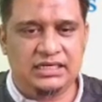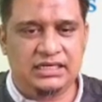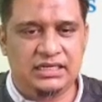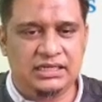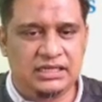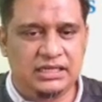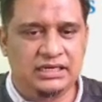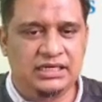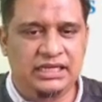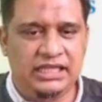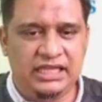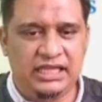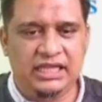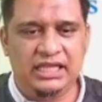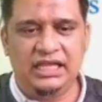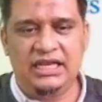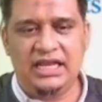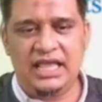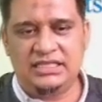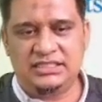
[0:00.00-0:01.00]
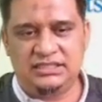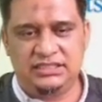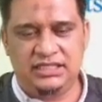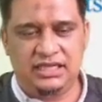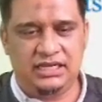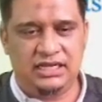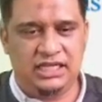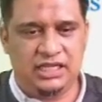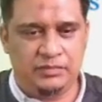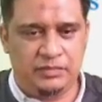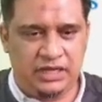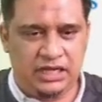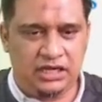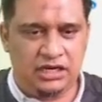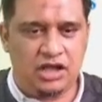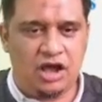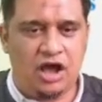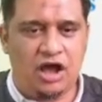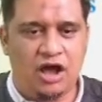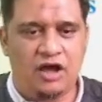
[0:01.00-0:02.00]
the elastic
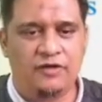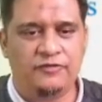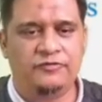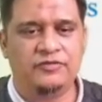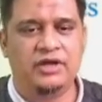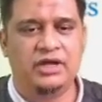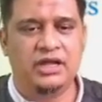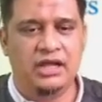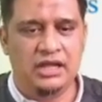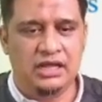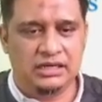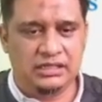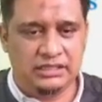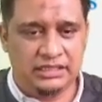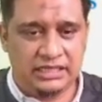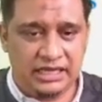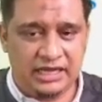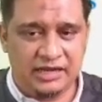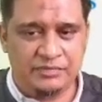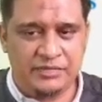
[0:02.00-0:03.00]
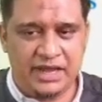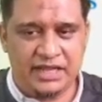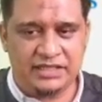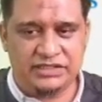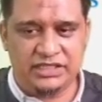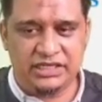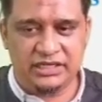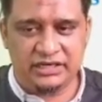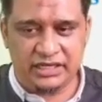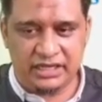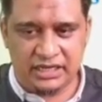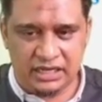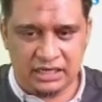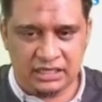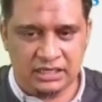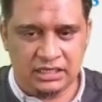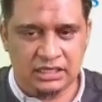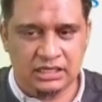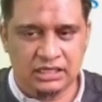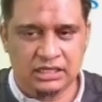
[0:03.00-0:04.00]
limit of the
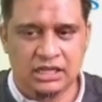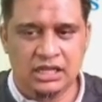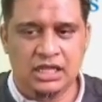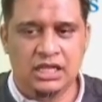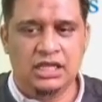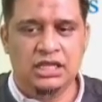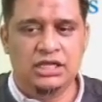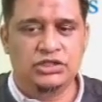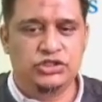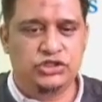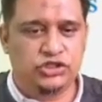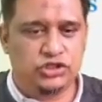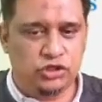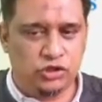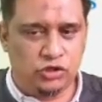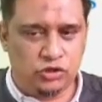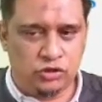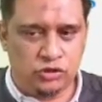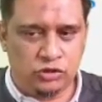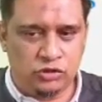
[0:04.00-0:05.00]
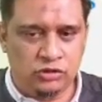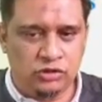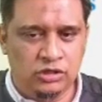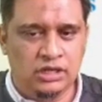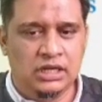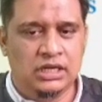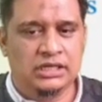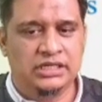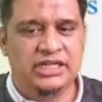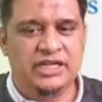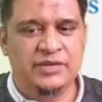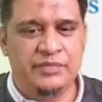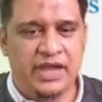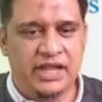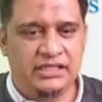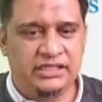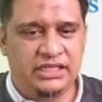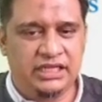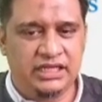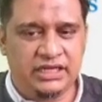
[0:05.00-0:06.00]
material. So, the
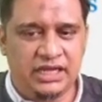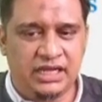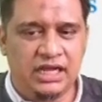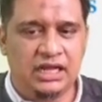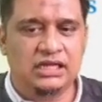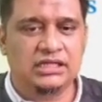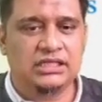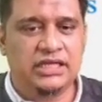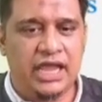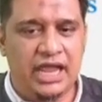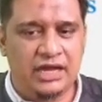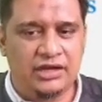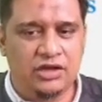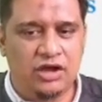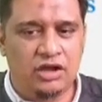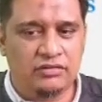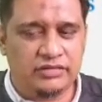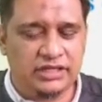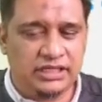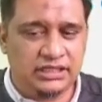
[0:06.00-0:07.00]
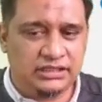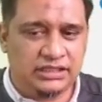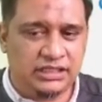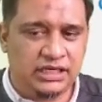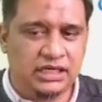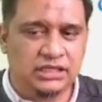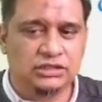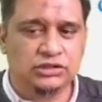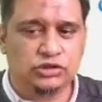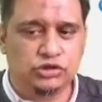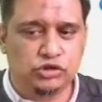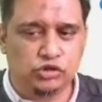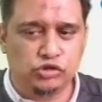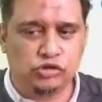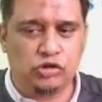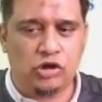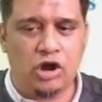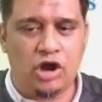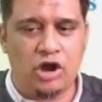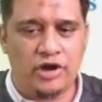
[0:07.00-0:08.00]
material cannot return
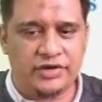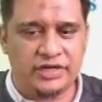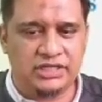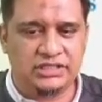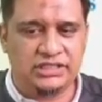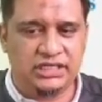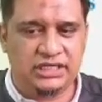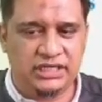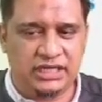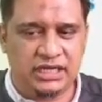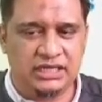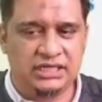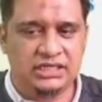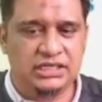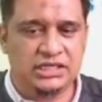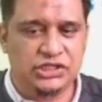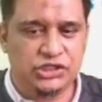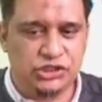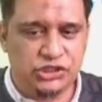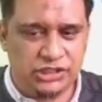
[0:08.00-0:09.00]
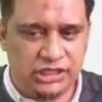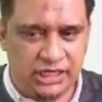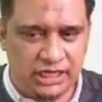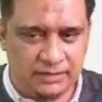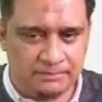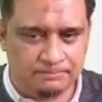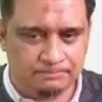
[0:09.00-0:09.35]
to original shape.